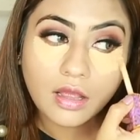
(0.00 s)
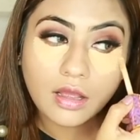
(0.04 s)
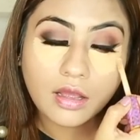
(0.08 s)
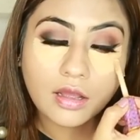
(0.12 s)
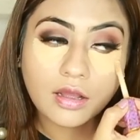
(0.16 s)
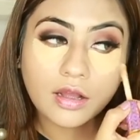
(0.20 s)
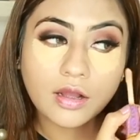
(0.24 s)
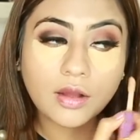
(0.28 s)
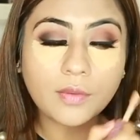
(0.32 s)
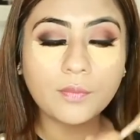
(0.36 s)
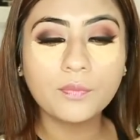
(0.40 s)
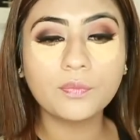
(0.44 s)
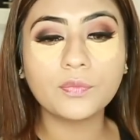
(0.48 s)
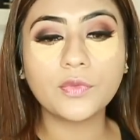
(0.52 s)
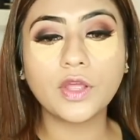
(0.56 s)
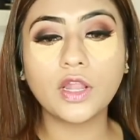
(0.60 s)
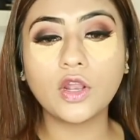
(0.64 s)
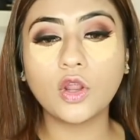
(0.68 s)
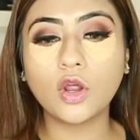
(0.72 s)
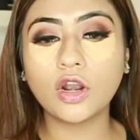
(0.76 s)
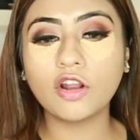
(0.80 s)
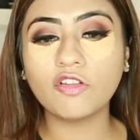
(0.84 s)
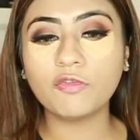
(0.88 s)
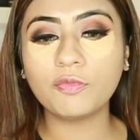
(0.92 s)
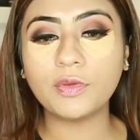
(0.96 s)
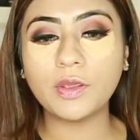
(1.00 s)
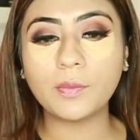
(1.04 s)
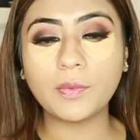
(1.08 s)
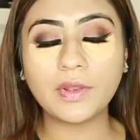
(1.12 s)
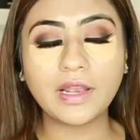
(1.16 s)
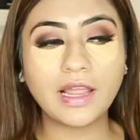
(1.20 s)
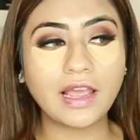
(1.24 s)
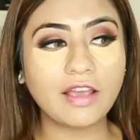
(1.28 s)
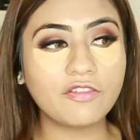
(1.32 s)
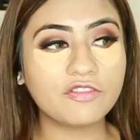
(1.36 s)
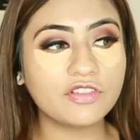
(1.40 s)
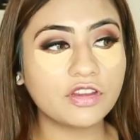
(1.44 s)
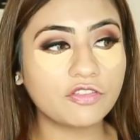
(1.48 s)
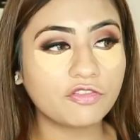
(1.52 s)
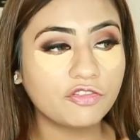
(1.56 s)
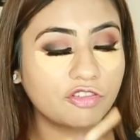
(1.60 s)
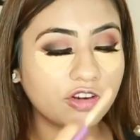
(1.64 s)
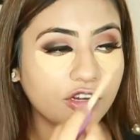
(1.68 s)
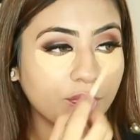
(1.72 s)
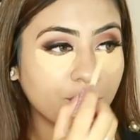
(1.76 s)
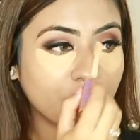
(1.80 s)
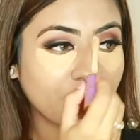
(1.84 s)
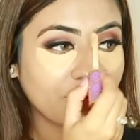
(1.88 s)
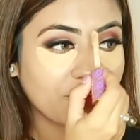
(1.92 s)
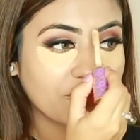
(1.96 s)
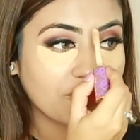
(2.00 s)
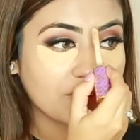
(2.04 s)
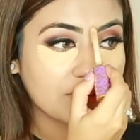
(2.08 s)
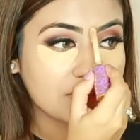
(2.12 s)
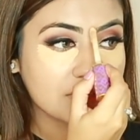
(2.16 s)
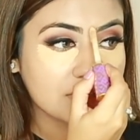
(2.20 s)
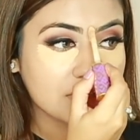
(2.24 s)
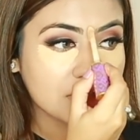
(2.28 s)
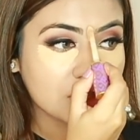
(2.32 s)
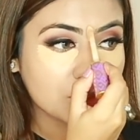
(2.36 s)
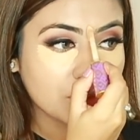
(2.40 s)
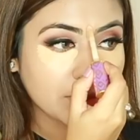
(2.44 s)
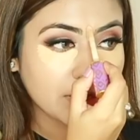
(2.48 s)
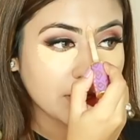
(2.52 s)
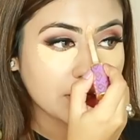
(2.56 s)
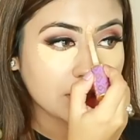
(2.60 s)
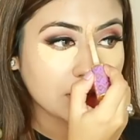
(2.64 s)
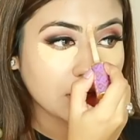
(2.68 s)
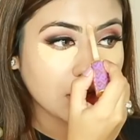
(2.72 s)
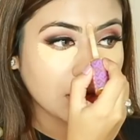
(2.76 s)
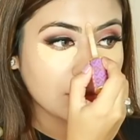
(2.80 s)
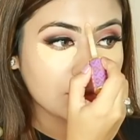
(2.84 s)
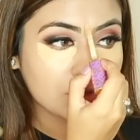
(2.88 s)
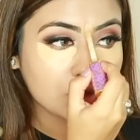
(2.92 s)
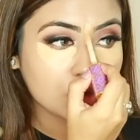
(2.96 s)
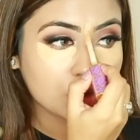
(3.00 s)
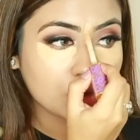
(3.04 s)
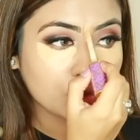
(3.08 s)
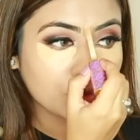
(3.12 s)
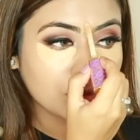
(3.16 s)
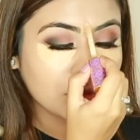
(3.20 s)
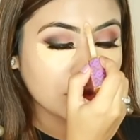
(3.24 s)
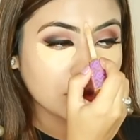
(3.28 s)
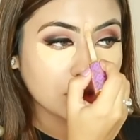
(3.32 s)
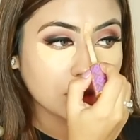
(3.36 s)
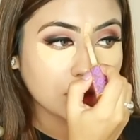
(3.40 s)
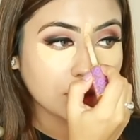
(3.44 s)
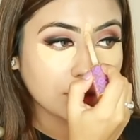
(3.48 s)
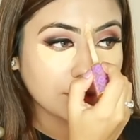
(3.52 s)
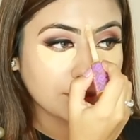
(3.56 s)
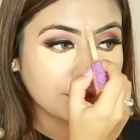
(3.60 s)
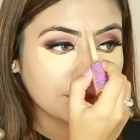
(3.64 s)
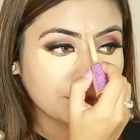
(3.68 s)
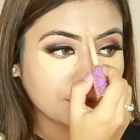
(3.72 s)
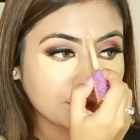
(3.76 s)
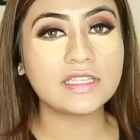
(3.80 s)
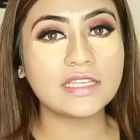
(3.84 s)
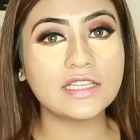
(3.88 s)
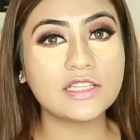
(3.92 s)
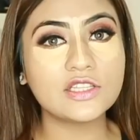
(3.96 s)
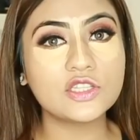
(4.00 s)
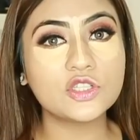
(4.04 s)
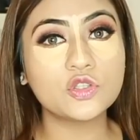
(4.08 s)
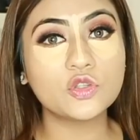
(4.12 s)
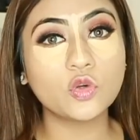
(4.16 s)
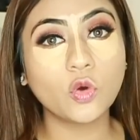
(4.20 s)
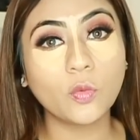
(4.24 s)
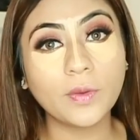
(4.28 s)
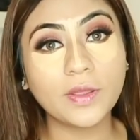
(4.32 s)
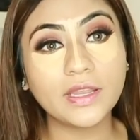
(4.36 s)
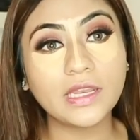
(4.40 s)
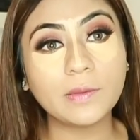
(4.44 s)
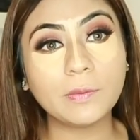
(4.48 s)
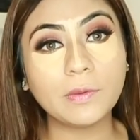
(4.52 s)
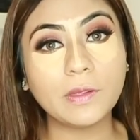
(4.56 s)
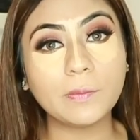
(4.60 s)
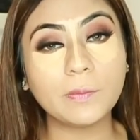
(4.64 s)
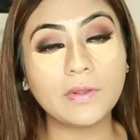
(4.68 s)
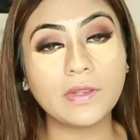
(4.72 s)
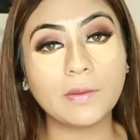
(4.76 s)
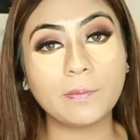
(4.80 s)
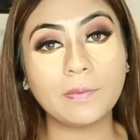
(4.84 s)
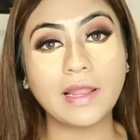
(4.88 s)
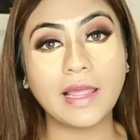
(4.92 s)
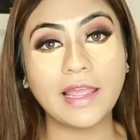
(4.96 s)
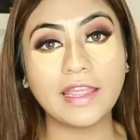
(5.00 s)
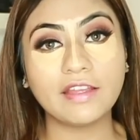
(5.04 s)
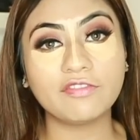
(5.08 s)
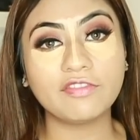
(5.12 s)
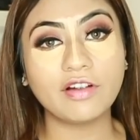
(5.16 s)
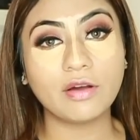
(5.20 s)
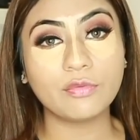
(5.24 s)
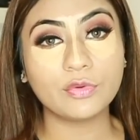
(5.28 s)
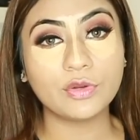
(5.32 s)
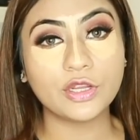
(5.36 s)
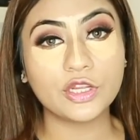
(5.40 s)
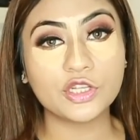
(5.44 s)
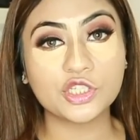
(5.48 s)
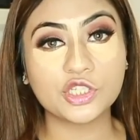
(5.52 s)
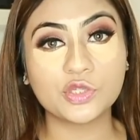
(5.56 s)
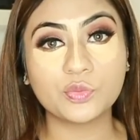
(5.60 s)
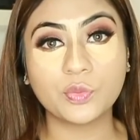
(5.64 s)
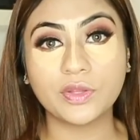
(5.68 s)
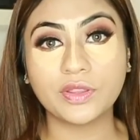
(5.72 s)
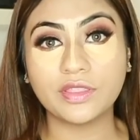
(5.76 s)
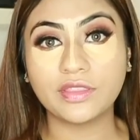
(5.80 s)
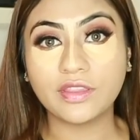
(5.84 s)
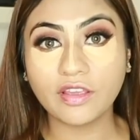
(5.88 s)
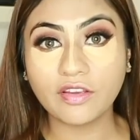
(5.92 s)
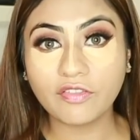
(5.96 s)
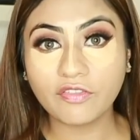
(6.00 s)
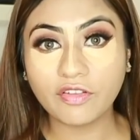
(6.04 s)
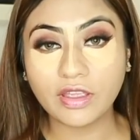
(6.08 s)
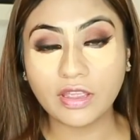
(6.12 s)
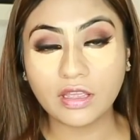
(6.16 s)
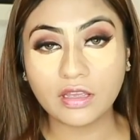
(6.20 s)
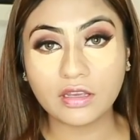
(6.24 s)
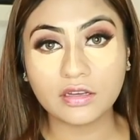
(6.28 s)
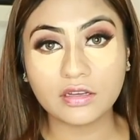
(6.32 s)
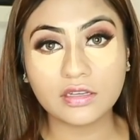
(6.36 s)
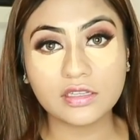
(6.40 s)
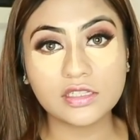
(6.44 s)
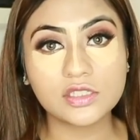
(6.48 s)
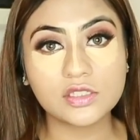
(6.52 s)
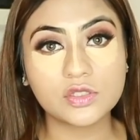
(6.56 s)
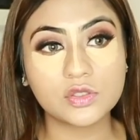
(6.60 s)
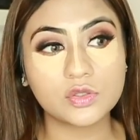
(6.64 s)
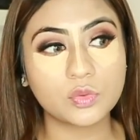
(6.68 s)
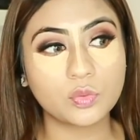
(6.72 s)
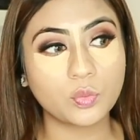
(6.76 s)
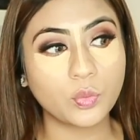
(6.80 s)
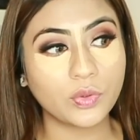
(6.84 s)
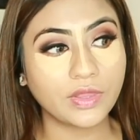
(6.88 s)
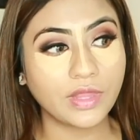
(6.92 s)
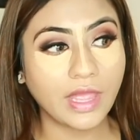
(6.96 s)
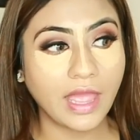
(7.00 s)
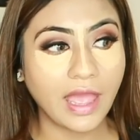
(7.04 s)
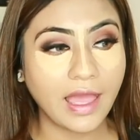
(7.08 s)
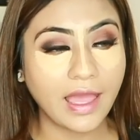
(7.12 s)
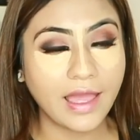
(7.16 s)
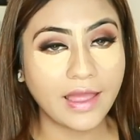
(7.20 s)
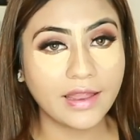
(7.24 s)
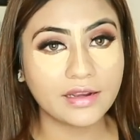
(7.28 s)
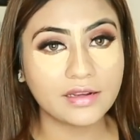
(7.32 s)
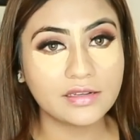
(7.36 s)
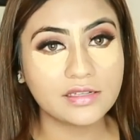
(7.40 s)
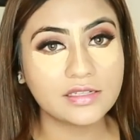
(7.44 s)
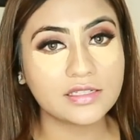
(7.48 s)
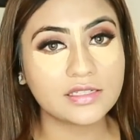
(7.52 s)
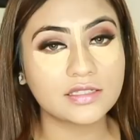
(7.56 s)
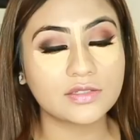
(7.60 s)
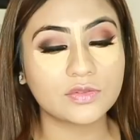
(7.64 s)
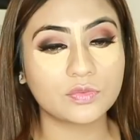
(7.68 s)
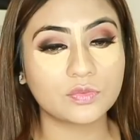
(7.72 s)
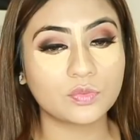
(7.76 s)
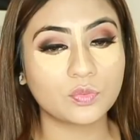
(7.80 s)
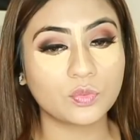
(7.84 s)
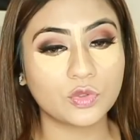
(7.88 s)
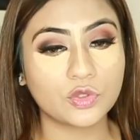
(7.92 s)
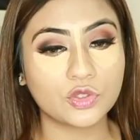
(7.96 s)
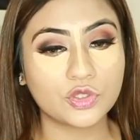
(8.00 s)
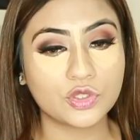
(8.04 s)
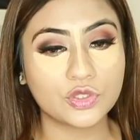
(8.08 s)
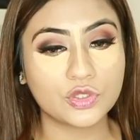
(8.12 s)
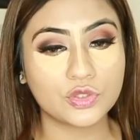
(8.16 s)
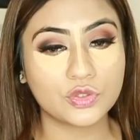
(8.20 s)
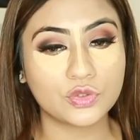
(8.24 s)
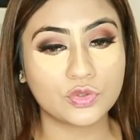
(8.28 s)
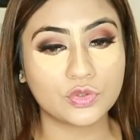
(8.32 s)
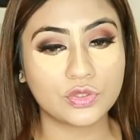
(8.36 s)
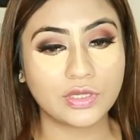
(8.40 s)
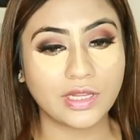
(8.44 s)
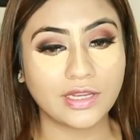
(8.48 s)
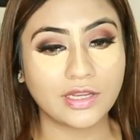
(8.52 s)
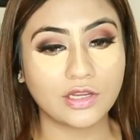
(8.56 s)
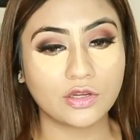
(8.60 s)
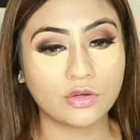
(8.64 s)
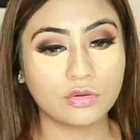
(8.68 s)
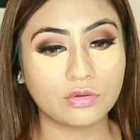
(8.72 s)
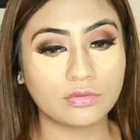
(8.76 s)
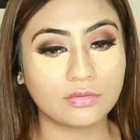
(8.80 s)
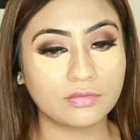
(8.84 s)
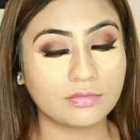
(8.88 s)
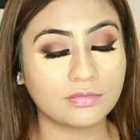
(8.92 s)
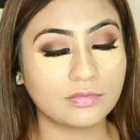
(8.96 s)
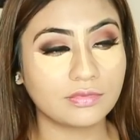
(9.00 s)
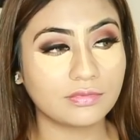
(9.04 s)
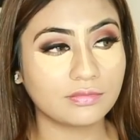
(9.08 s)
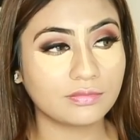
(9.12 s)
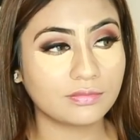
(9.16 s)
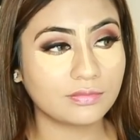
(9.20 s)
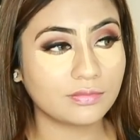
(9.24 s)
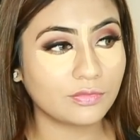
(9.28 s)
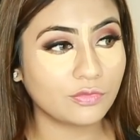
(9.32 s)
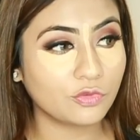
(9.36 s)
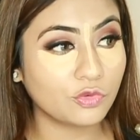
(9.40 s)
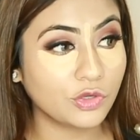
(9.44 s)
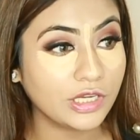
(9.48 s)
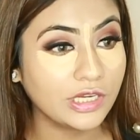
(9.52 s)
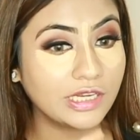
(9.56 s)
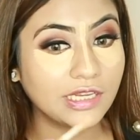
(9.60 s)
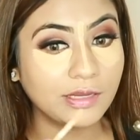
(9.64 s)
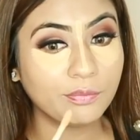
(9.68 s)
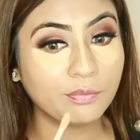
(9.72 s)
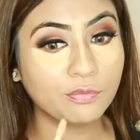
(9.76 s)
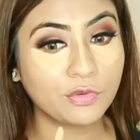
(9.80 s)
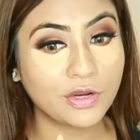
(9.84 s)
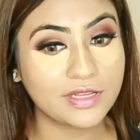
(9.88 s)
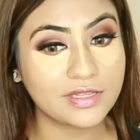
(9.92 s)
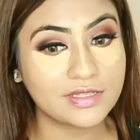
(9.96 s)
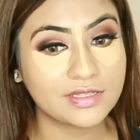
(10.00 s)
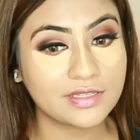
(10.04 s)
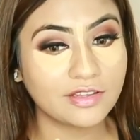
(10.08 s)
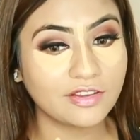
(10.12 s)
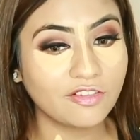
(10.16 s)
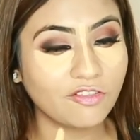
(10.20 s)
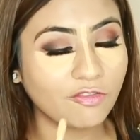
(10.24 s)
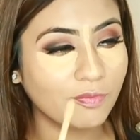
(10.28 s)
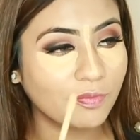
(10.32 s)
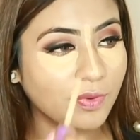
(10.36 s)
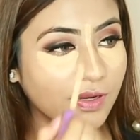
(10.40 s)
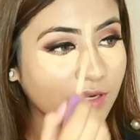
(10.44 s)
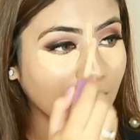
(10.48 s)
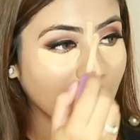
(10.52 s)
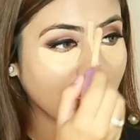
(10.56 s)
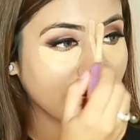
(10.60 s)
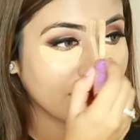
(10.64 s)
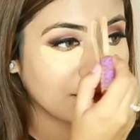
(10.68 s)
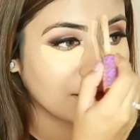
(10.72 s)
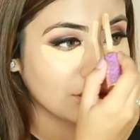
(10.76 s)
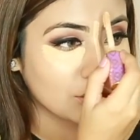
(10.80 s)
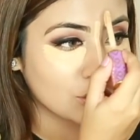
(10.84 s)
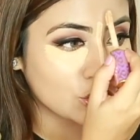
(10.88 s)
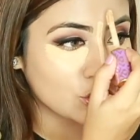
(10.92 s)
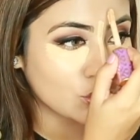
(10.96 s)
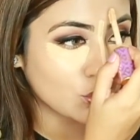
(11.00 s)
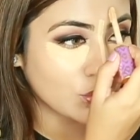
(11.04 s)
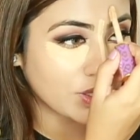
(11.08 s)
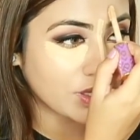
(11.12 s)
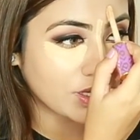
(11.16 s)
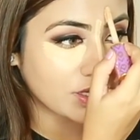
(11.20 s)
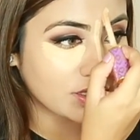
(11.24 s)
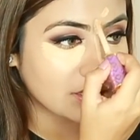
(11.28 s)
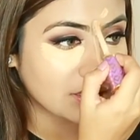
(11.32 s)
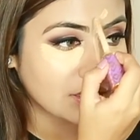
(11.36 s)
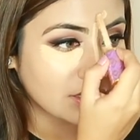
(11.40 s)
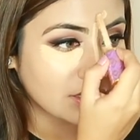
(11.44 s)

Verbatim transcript: Um, a lot of people have different preferences when it comes to the seen so many people applying foundation with their fingers, with hands, which is like really impressive, but I can't do it.